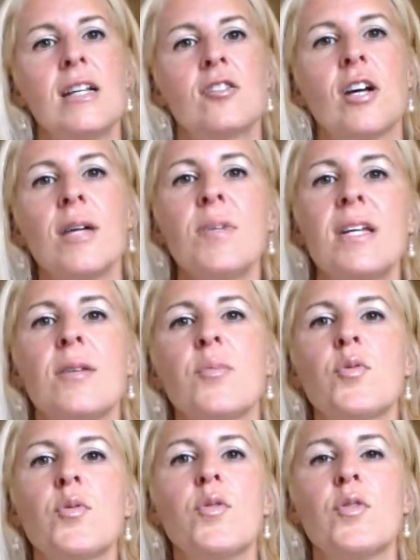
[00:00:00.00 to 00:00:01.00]
Time can
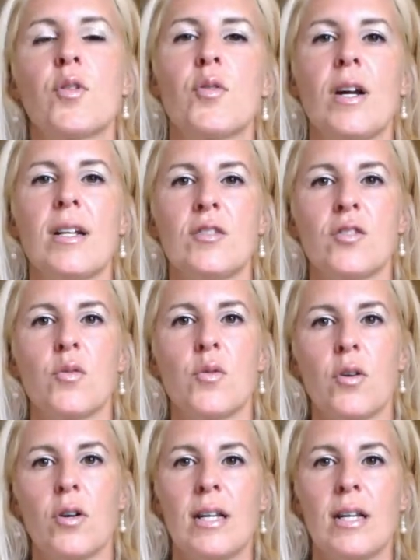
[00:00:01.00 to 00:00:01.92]
improve your credit score,